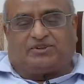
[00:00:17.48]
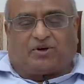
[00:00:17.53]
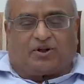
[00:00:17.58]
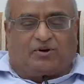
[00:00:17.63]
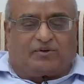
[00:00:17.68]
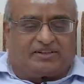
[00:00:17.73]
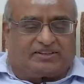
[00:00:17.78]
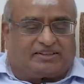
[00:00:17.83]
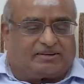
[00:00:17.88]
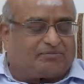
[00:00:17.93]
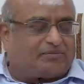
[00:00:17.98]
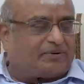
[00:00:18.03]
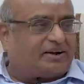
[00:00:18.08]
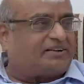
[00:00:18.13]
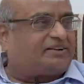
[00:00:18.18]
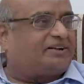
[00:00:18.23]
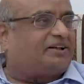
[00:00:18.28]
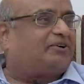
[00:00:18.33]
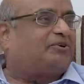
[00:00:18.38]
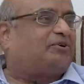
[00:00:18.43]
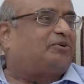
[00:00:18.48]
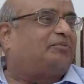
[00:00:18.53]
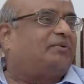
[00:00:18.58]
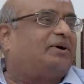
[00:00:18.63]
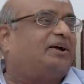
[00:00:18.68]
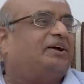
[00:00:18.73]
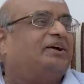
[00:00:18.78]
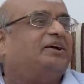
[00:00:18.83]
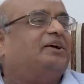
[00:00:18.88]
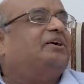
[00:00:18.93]
It's always a pleasure to
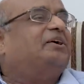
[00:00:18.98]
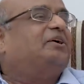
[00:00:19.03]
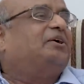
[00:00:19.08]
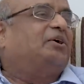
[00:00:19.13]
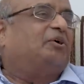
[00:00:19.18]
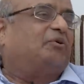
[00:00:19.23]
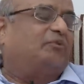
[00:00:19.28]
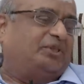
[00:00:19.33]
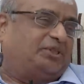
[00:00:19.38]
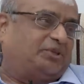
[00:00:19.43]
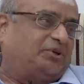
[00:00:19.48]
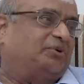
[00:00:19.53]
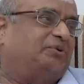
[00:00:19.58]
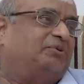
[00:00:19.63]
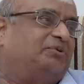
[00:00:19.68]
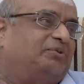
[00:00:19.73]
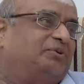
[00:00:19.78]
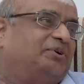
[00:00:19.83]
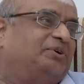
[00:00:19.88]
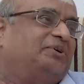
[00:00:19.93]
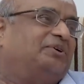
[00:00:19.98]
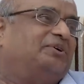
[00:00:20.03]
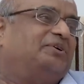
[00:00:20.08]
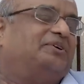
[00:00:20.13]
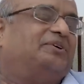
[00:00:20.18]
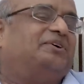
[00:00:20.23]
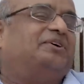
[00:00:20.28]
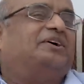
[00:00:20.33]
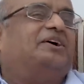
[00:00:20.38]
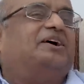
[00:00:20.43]
be with you.
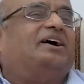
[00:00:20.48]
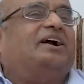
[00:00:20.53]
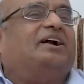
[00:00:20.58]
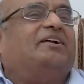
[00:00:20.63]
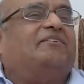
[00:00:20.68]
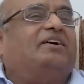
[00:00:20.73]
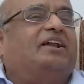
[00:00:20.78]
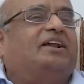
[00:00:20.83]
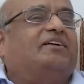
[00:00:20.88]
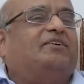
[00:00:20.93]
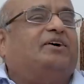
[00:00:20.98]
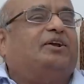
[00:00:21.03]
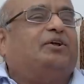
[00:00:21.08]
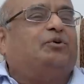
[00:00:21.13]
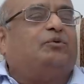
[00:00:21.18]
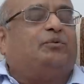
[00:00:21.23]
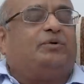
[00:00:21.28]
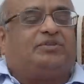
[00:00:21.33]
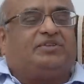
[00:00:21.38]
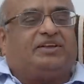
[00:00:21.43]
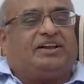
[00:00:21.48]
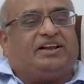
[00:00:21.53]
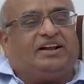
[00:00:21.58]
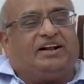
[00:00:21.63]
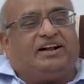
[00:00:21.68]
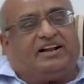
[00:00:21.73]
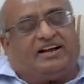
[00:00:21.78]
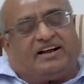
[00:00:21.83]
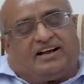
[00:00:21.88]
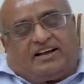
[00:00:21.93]
And whenever you visit
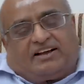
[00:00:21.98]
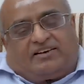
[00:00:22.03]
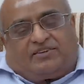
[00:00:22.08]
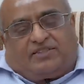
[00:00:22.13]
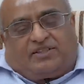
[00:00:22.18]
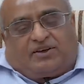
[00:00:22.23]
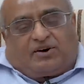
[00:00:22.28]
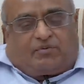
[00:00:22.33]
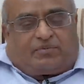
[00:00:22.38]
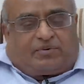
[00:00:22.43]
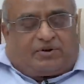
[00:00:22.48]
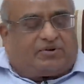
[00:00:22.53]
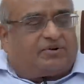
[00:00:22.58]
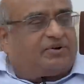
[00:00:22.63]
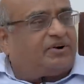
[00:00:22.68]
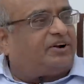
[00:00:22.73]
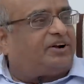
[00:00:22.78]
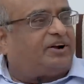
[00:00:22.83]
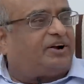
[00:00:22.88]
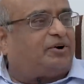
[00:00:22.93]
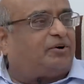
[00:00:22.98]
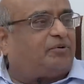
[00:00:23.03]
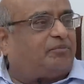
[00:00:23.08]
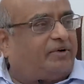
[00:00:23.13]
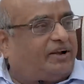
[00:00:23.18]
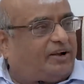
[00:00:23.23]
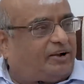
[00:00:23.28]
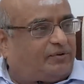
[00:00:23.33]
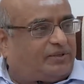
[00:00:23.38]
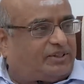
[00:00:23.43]
India, I have the opportunity to
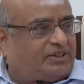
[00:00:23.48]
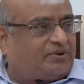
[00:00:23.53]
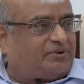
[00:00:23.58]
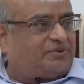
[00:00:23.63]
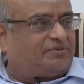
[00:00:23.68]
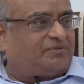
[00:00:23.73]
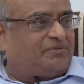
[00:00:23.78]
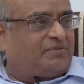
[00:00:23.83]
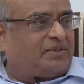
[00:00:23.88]
meet with you.